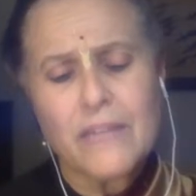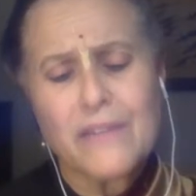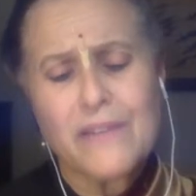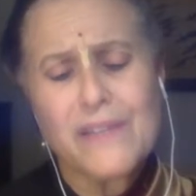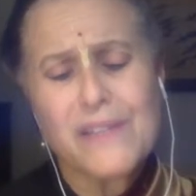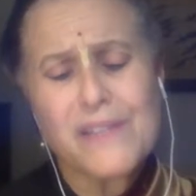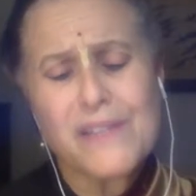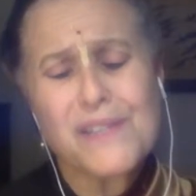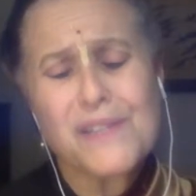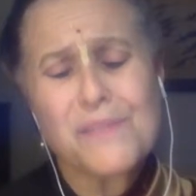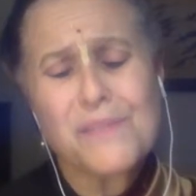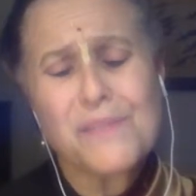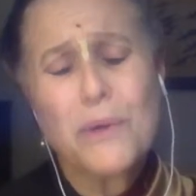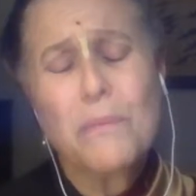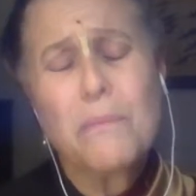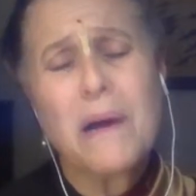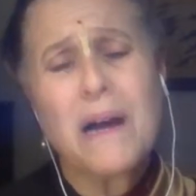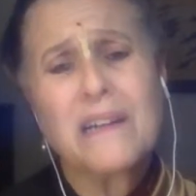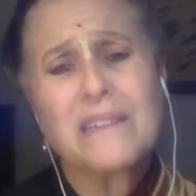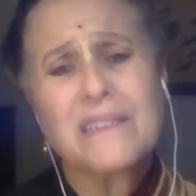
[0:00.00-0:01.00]
This is
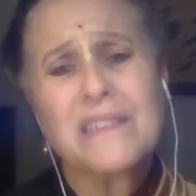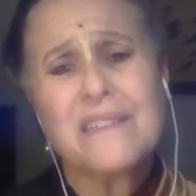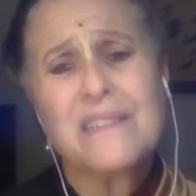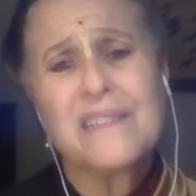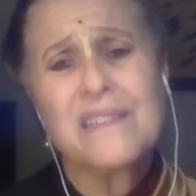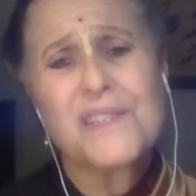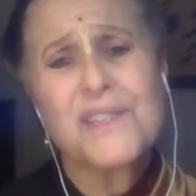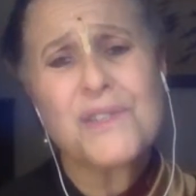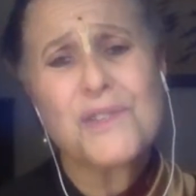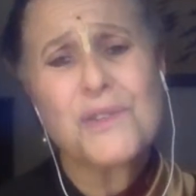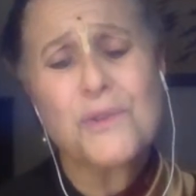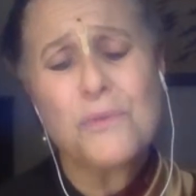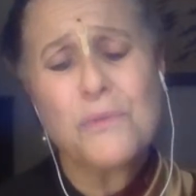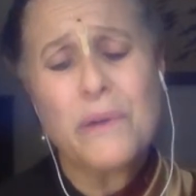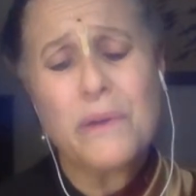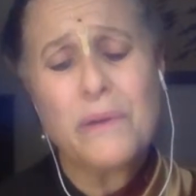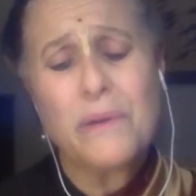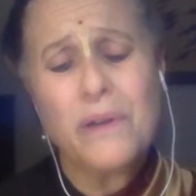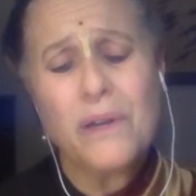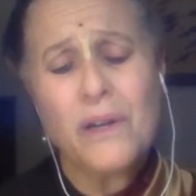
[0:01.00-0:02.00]
pure bhakti. This is who
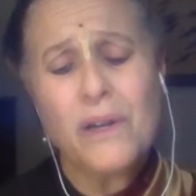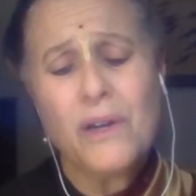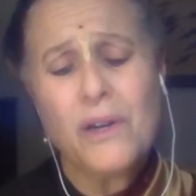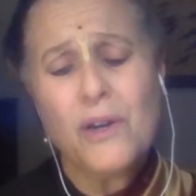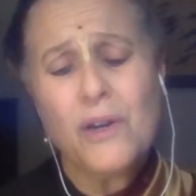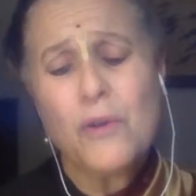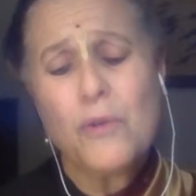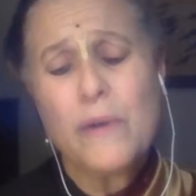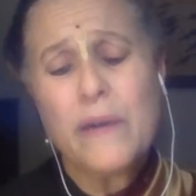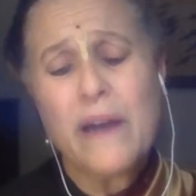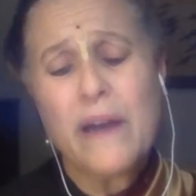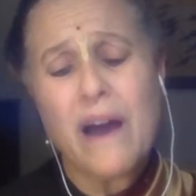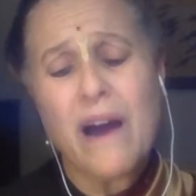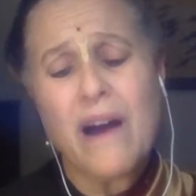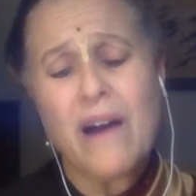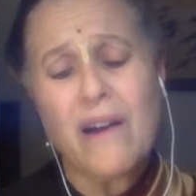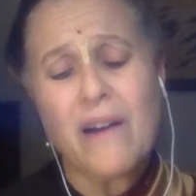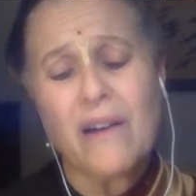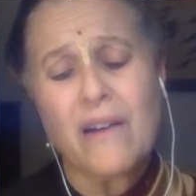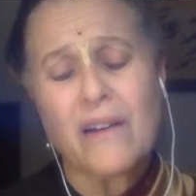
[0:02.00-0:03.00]
we
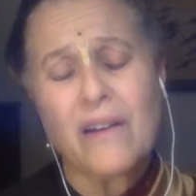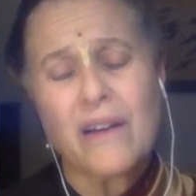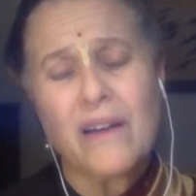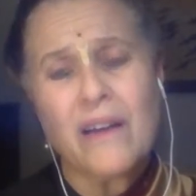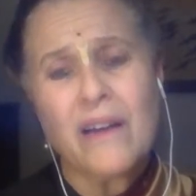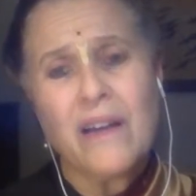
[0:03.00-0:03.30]
are.